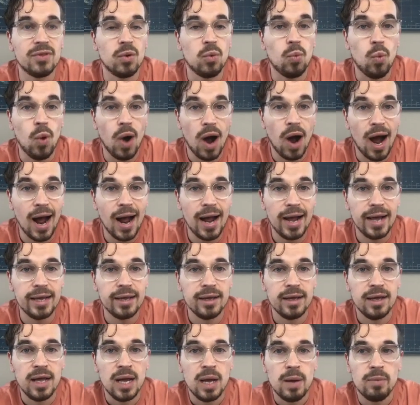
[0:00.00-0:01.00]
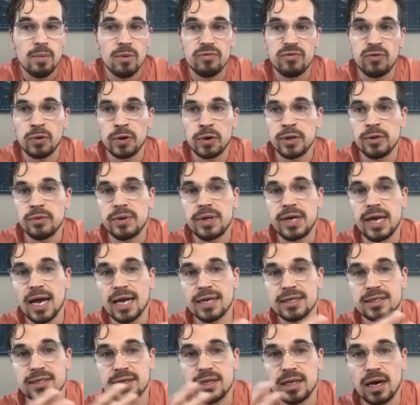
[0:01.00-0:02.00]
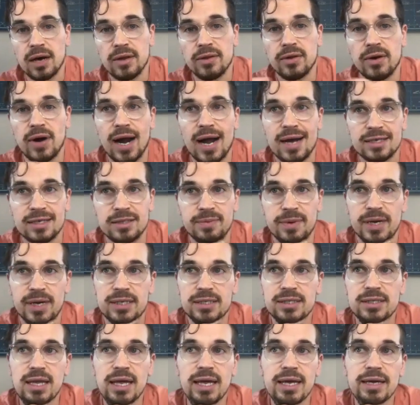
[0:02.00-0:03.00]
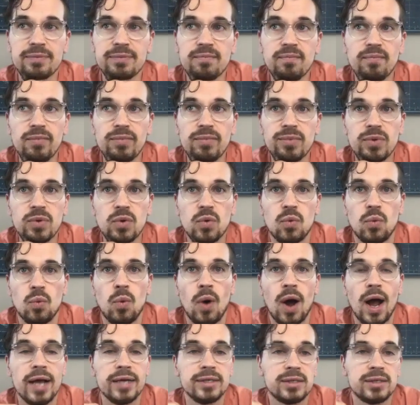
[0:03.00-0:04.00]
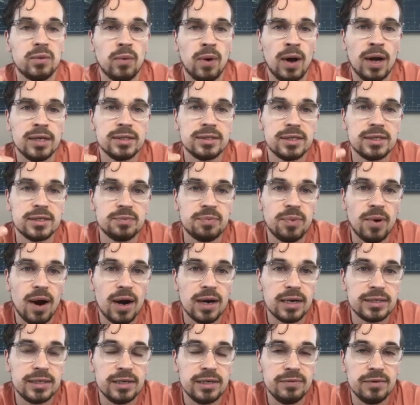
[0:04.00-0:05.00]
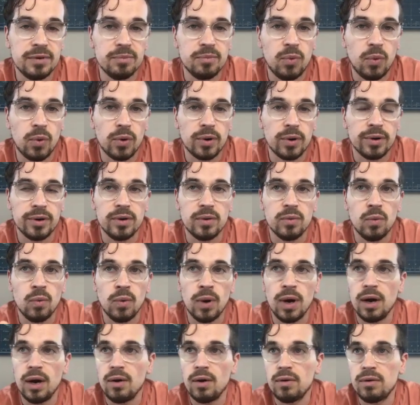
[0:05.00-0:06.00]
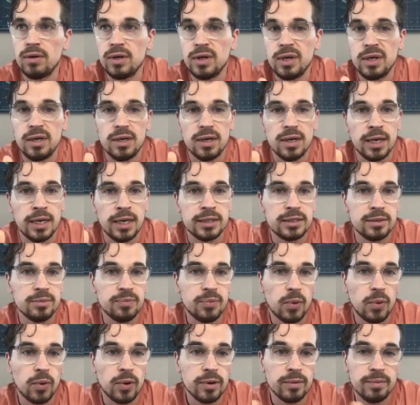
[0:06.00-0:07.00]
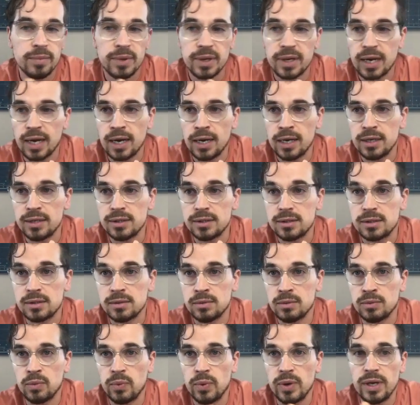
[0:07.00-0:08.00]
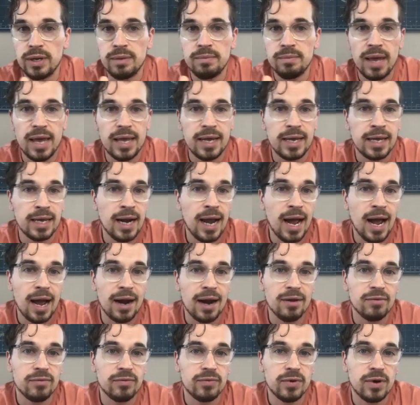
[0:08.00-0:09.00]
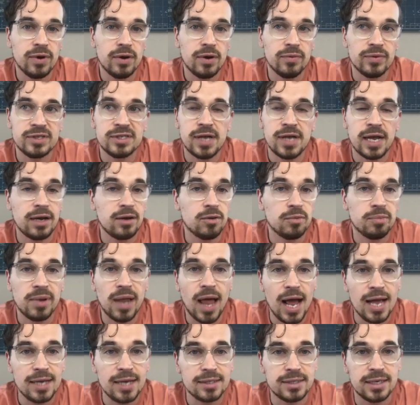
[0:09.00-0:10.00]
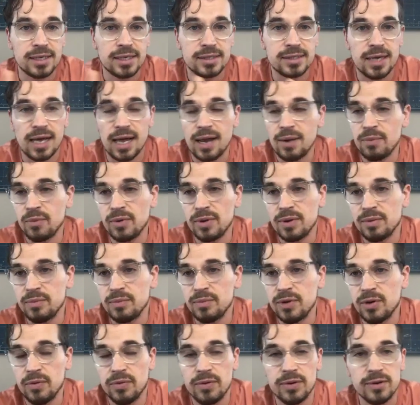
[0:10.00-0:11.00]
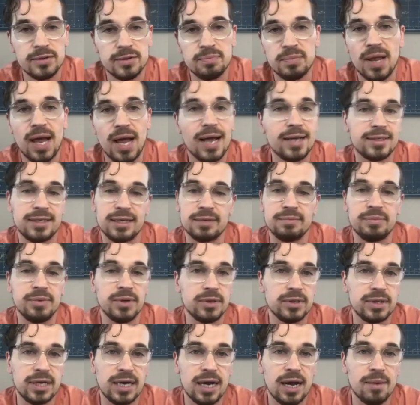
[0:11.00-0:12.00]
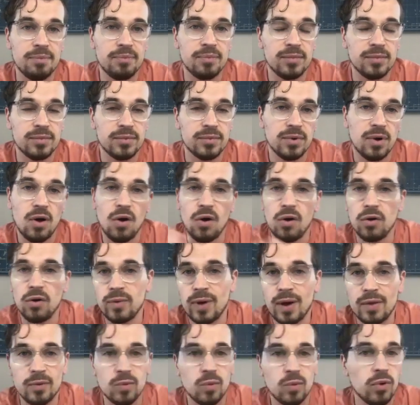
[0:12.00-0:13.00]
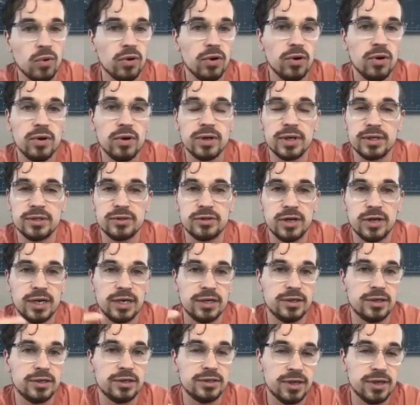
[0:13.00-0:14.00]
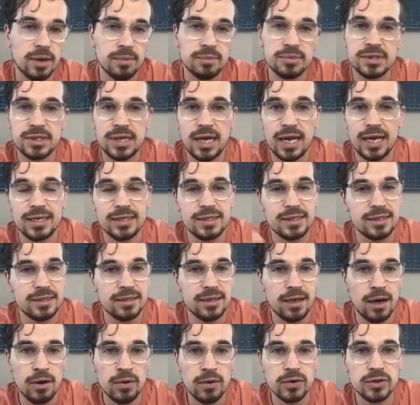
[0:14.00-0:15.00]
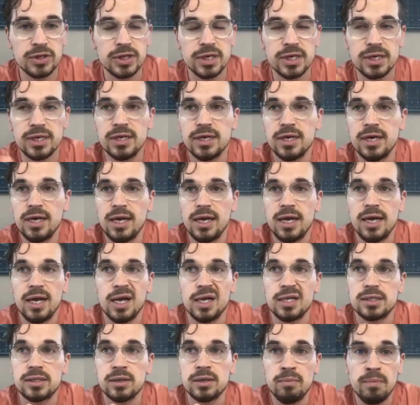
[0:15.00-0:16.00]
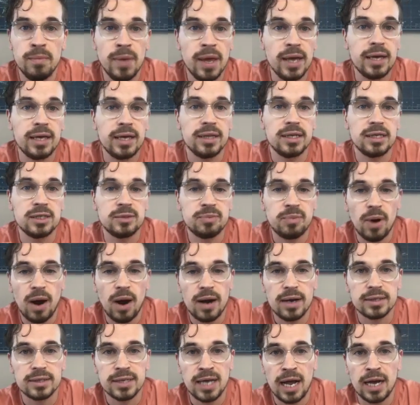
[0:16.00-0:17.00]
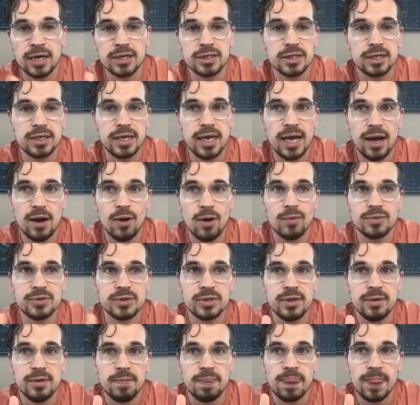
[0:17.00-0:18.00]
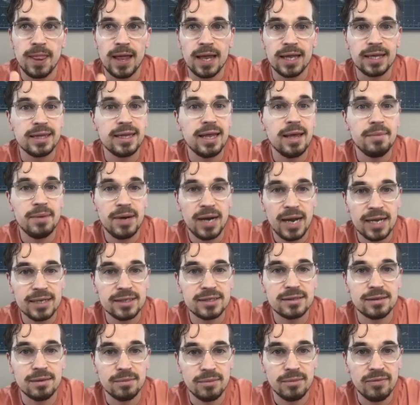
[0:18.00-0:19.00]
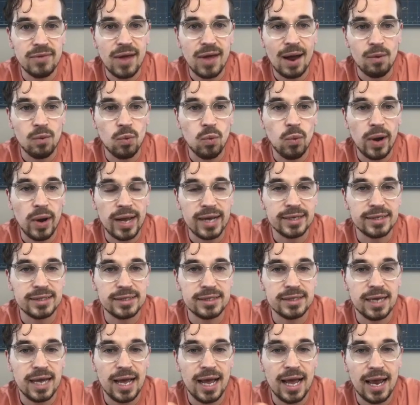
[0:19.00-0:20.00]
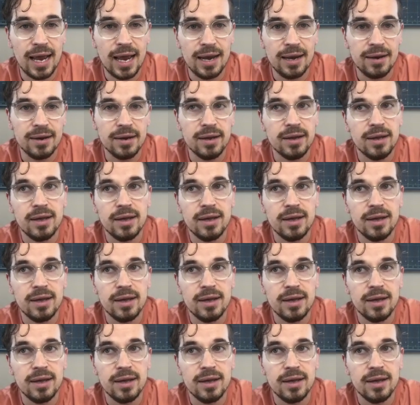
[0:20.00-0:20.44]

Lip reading: why before you get to the other aspects. Like, why is this product even important? Well, it's important because we make it out of recycled plastics, and there's plastic building up all around the world and in dump sites in the ocean. And so making these products actually helps eliminate some of that waste, and